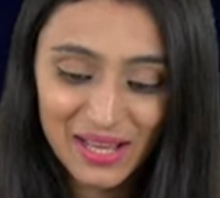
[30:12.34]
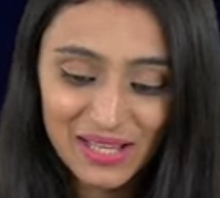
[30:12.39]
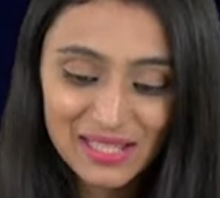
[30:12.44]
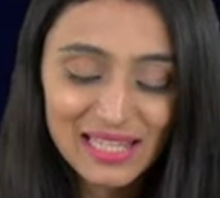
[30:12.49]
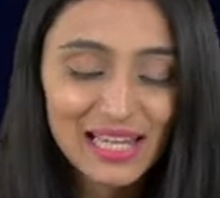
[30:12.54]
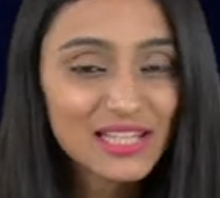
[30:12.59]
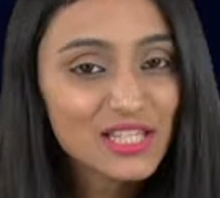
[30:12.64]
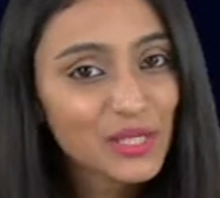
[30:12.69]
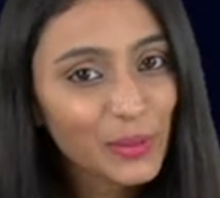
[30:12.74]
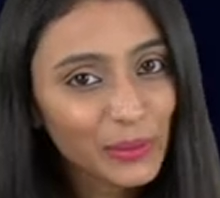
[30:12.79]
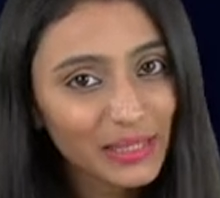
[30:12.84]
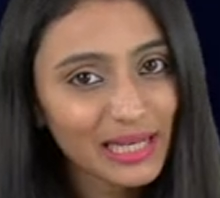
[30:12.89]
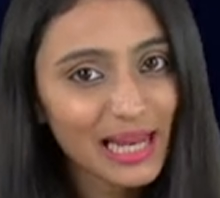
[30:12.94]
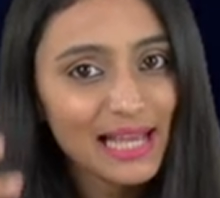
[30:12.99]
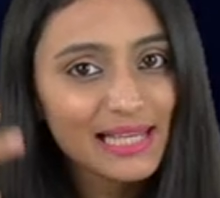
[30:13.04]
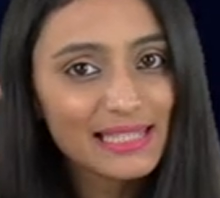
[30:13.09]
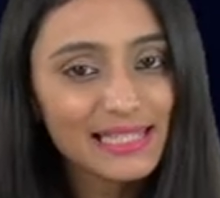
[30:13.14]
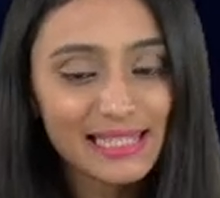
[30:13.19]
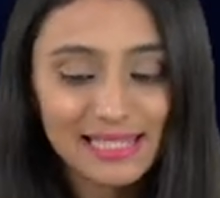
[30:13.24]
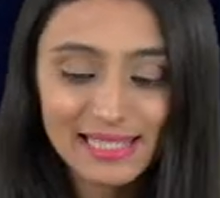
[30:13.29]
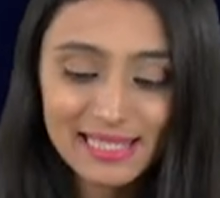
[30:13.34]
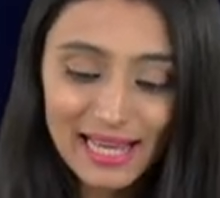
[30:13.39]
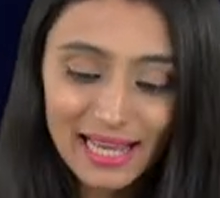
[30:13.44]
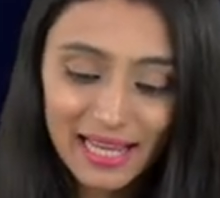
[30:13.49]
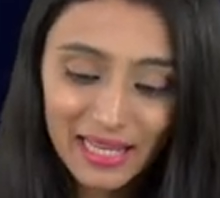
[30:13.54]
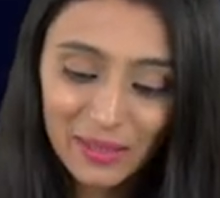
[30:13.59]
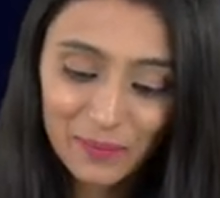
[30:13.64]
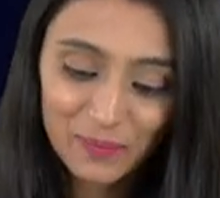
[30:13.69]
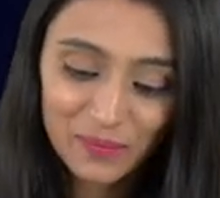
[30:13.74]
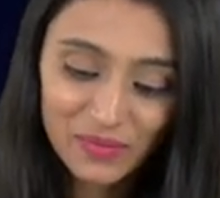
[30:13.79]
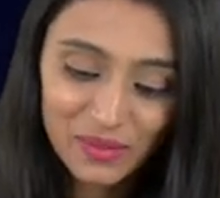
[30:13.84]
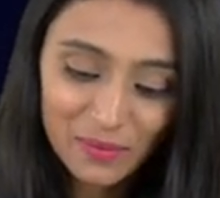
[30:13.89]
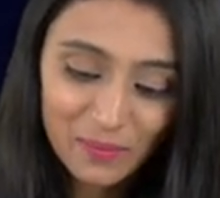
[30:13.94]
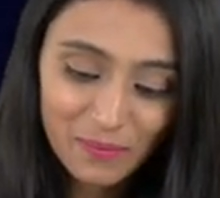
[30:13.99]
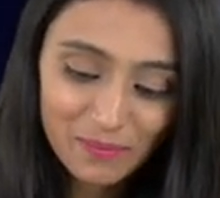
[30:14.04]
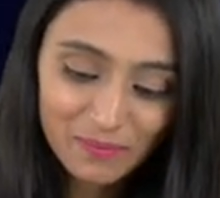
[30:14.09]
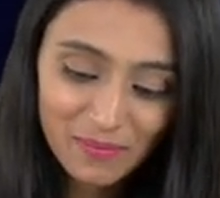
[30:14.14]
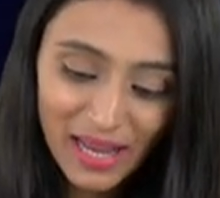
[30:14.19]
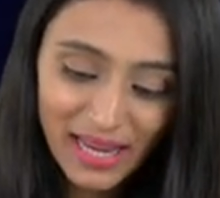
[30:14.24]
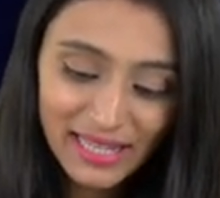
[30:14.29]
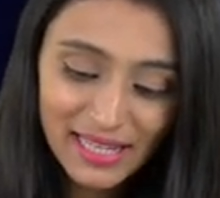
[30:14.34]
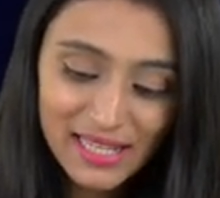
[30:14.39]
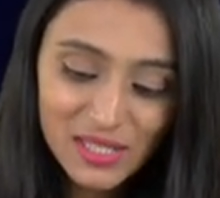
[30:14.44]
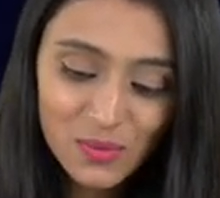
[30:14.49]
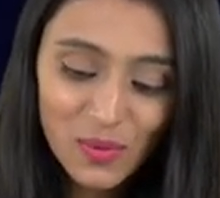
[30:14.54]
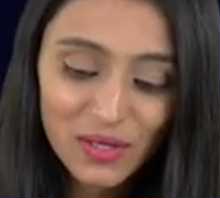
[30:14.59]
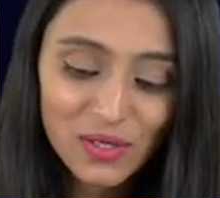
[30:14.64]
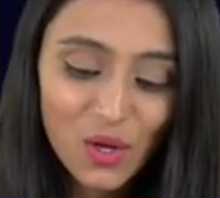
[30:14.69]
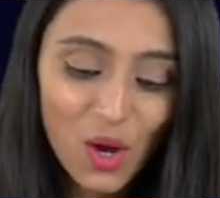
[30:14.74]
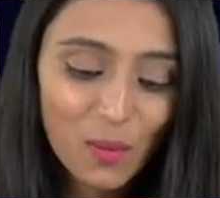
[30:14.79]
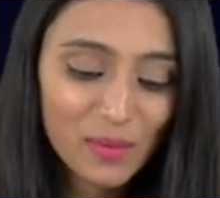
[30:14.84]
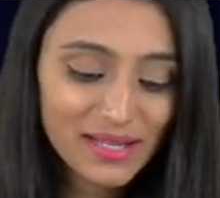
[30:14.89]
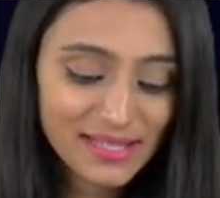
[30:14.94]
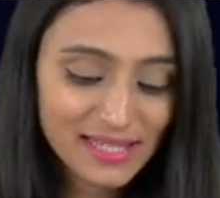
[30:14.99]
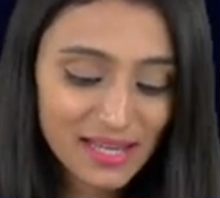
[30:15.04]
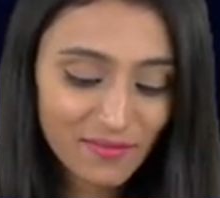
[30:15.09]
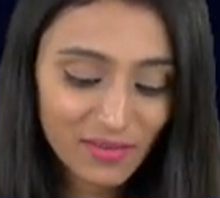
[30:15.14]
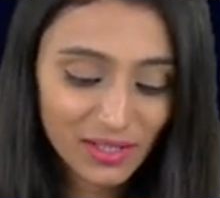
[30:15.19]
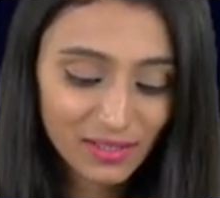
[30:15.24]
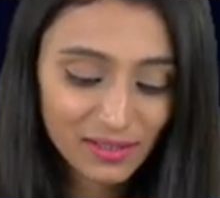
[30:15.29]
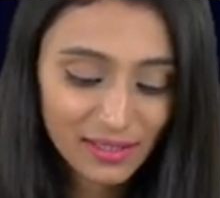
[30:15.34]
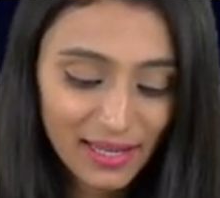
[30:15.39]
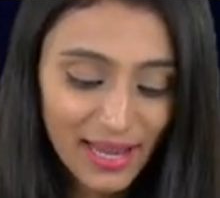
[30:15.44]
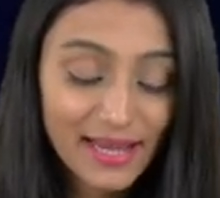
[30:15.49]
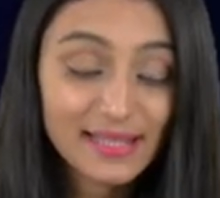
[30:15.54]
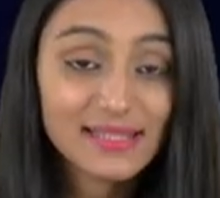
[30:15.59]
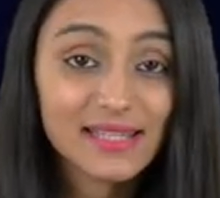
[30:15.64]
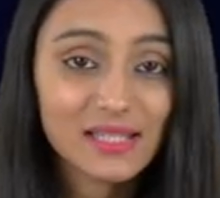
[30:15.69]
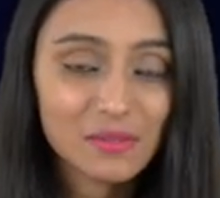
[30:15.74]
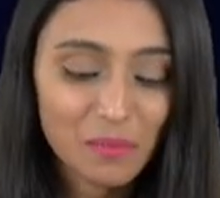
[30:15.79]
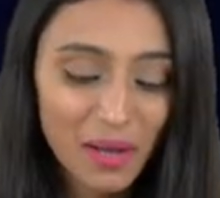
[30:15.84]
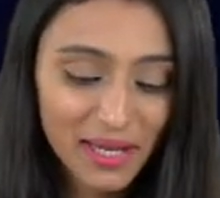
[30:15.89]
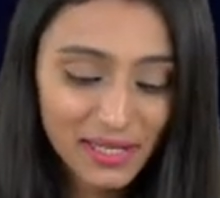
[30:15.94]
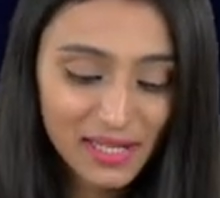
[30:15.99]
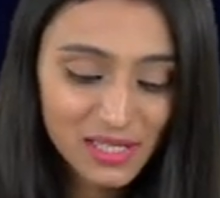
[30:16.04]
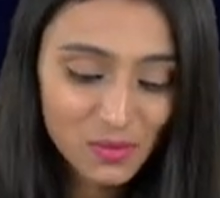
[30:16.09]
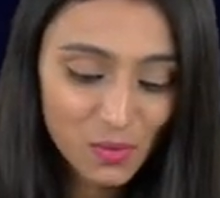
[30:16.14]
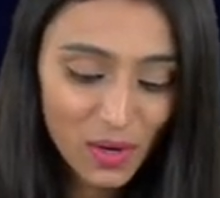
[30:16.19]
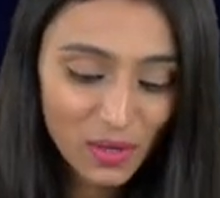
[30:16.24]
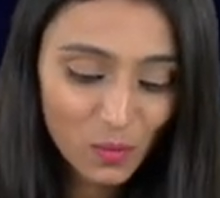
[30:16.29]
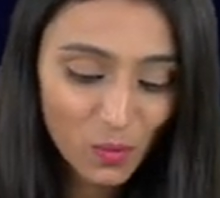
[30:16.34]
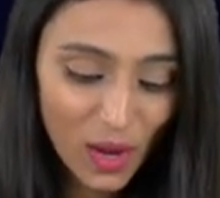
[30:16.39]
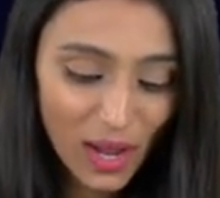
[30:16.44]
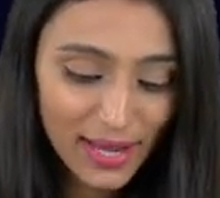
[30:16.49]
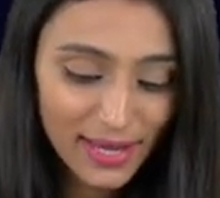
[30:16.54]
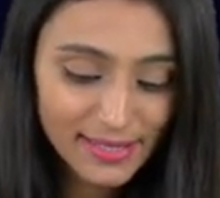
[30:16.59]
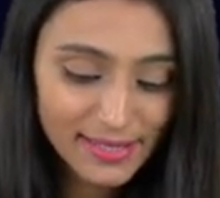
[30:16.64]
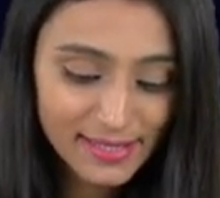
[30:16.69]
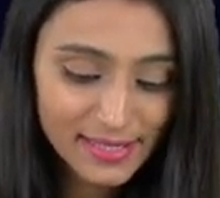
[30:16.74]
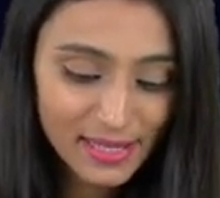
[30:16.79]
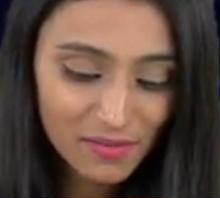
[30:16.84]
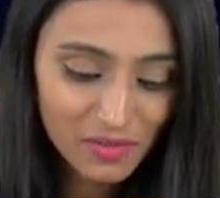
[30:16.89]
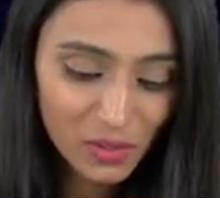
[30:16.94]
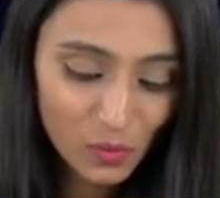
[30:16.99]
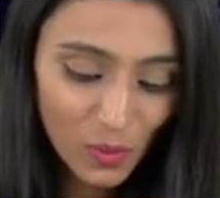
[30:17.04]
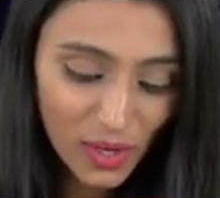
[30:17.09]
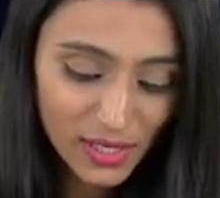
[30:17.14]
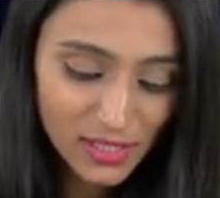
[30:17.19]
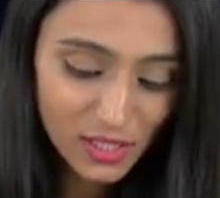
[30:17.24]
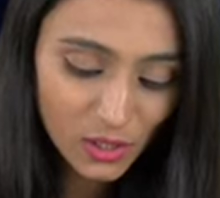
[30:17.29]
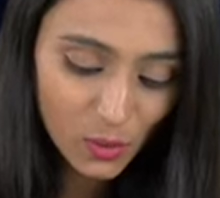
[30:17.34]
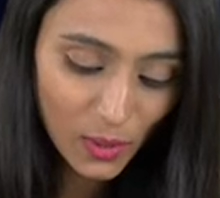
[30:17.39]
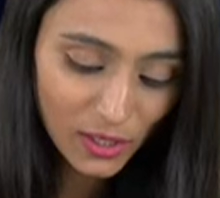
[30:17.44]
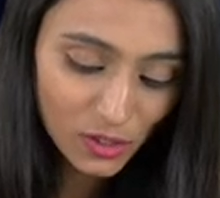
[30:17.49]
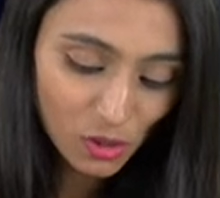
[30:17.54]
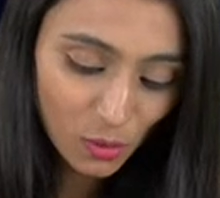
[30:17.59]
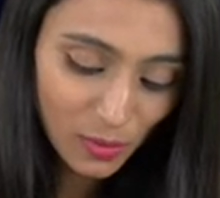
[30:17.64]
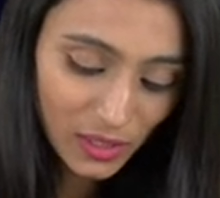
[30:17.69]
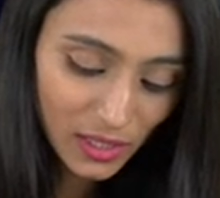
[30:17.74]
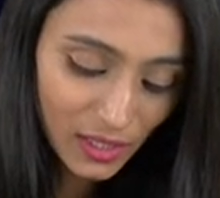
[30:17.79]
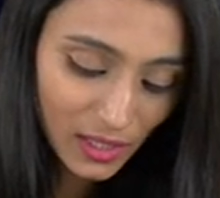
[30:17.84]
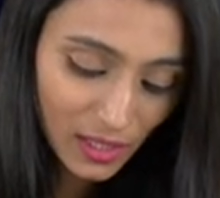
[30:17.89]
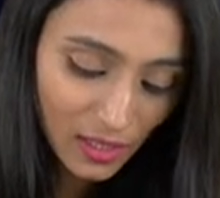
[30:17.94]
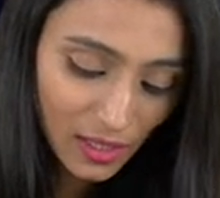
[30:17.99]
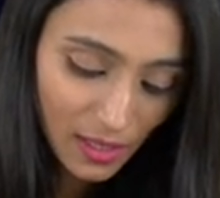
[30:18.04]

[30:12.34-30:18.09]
Let's utilize this time. minus one comma seven. X is minus one, Y is seven. Where is it going to be?